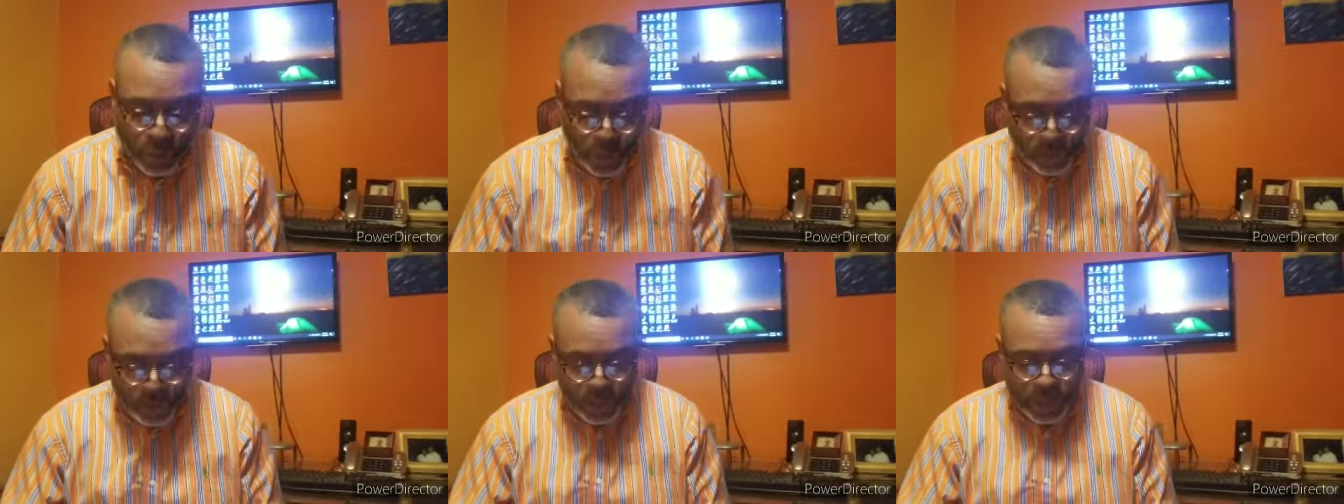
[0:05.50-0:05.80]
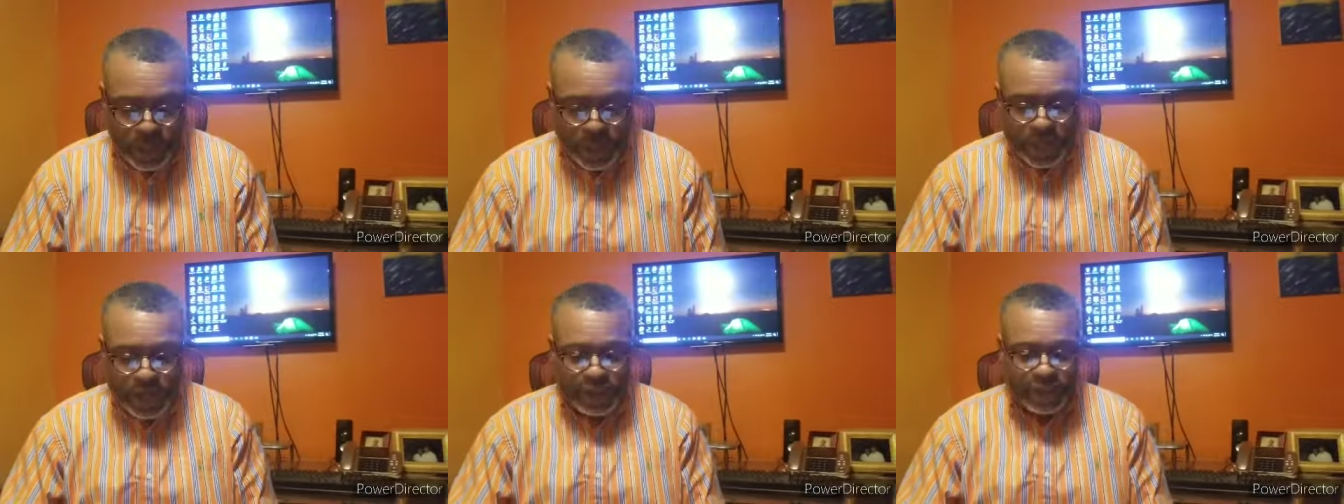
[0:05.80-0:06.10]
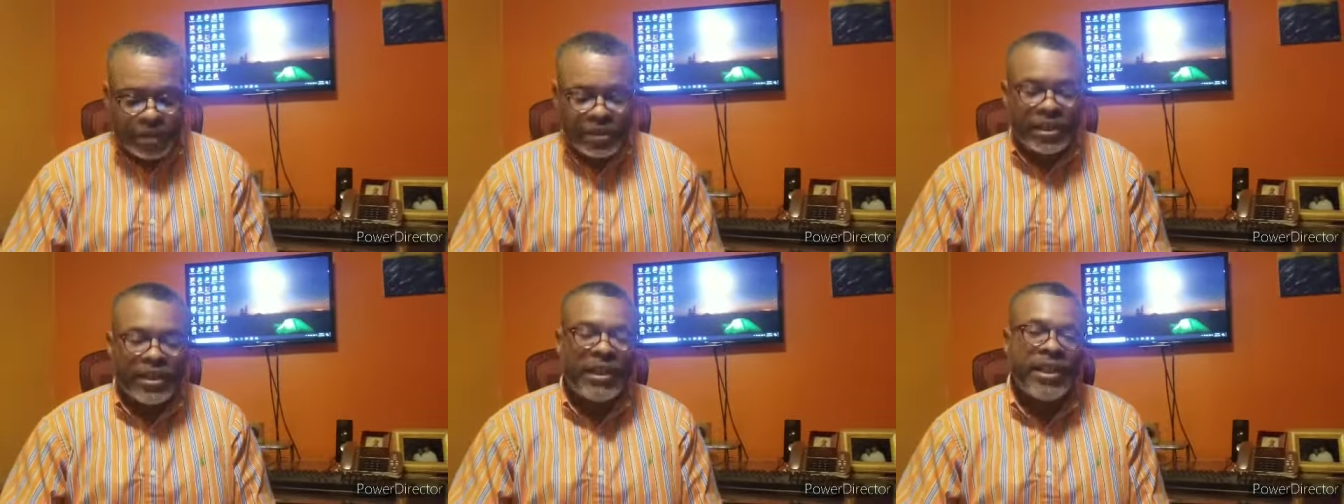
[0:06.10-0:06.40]
We are
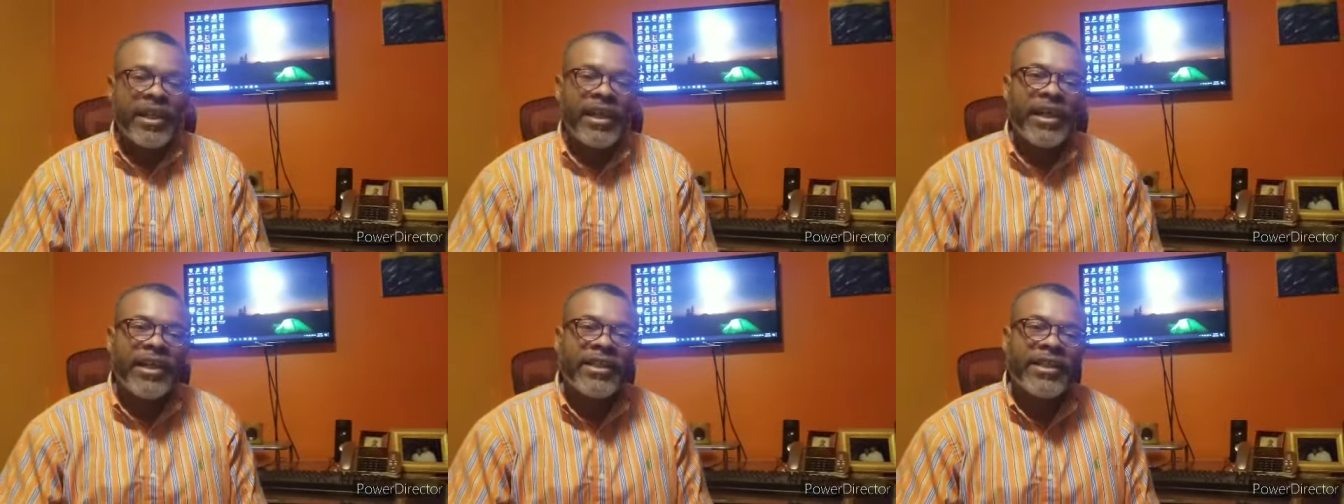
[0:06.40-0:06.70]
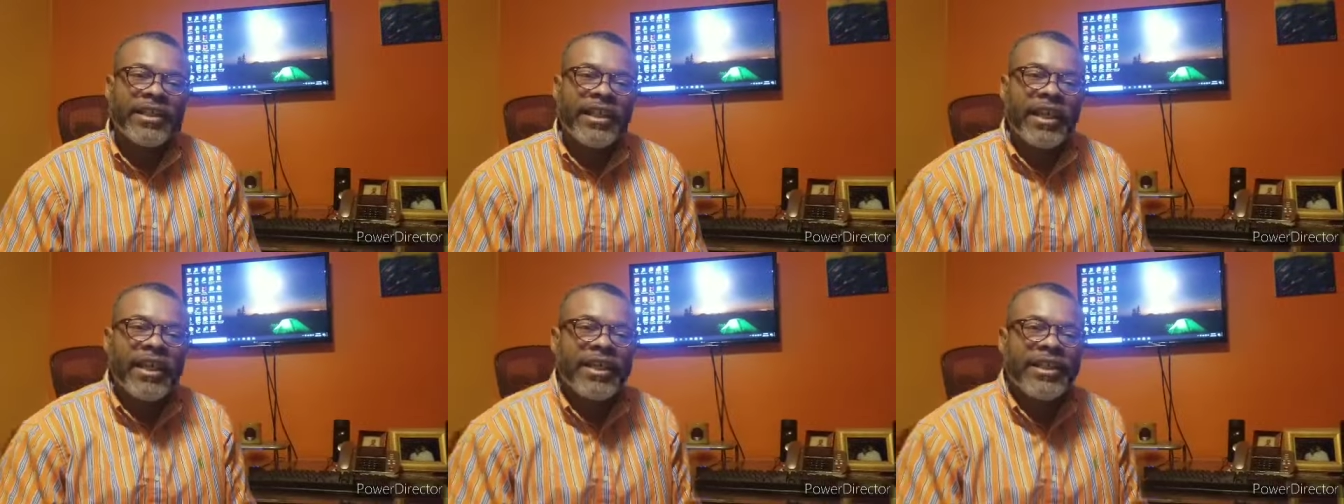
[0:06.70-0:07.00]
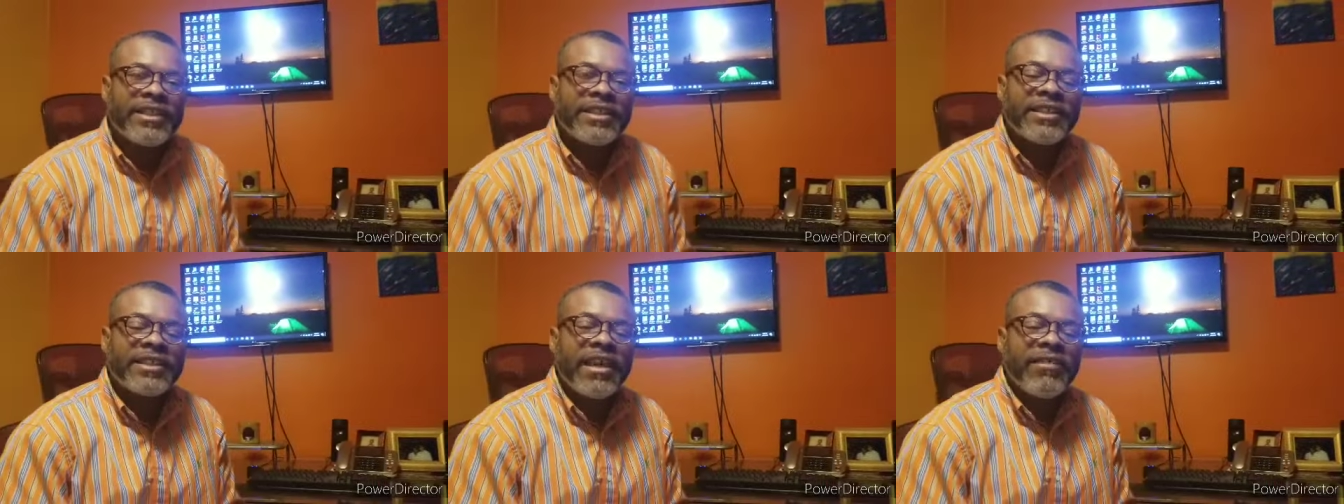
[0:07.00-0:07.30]
today at day
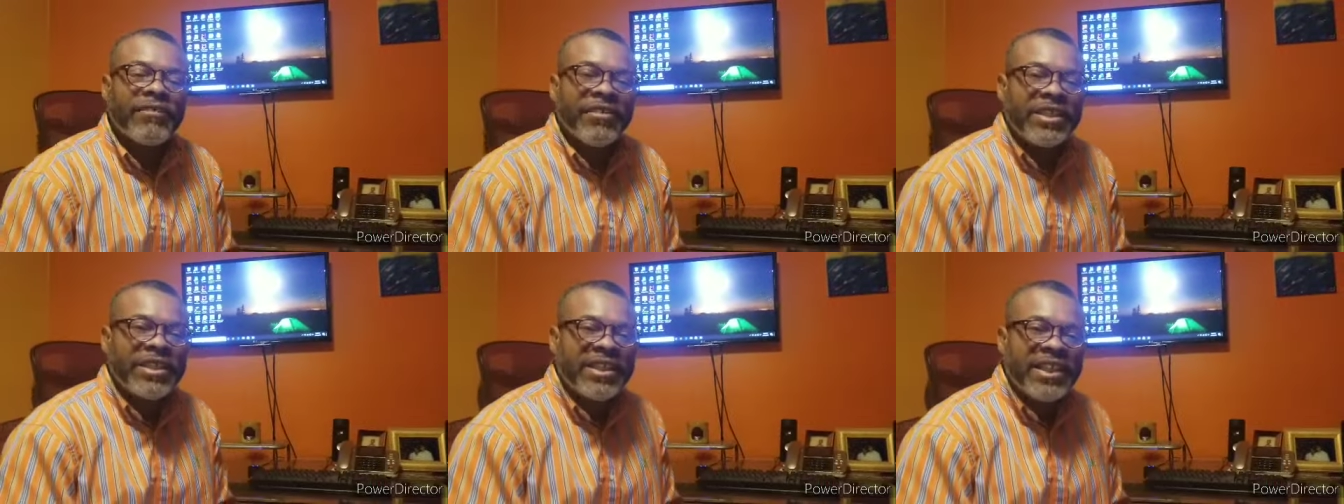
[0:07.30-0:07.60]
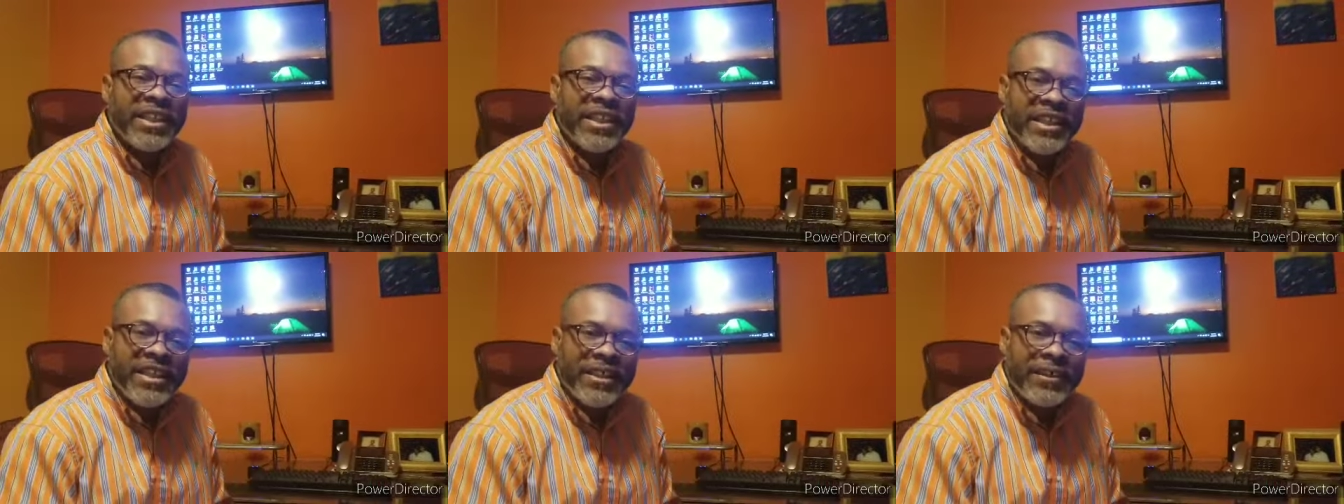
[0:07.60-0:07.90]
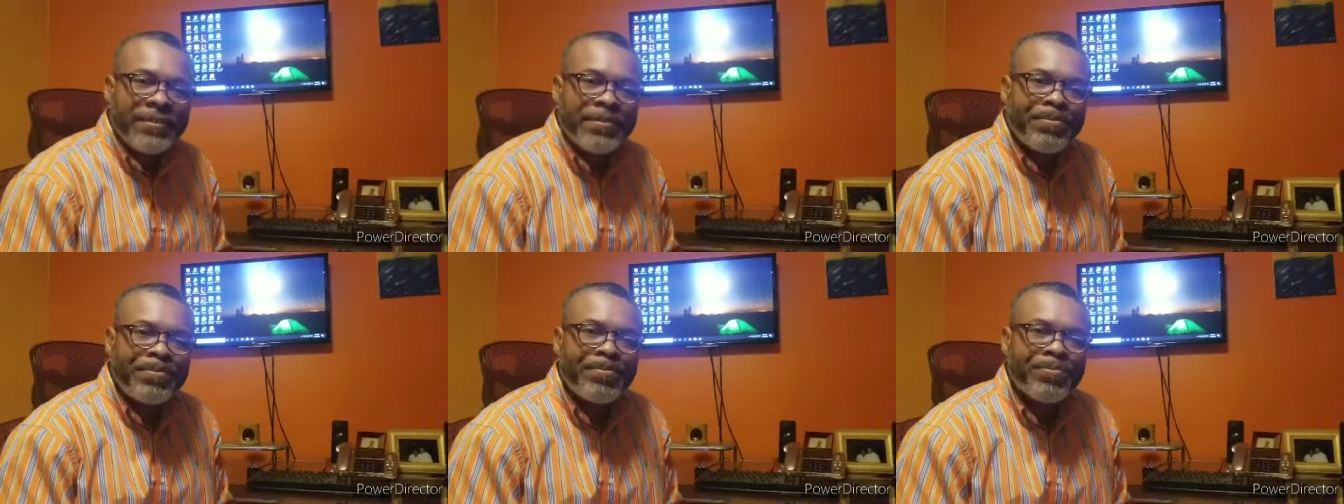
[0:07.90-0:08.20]

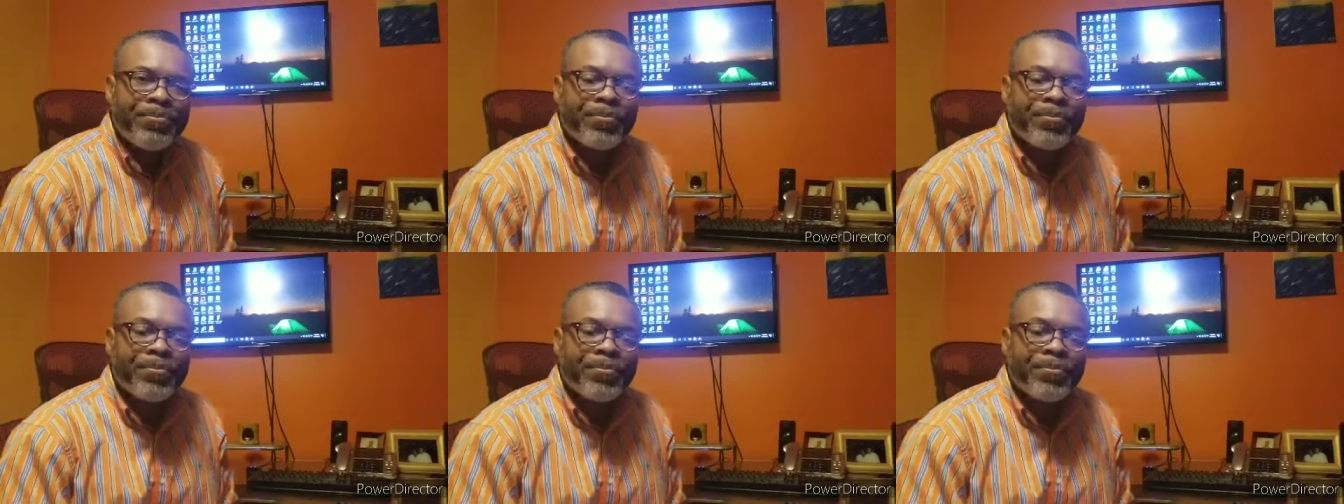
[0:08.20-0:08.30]
17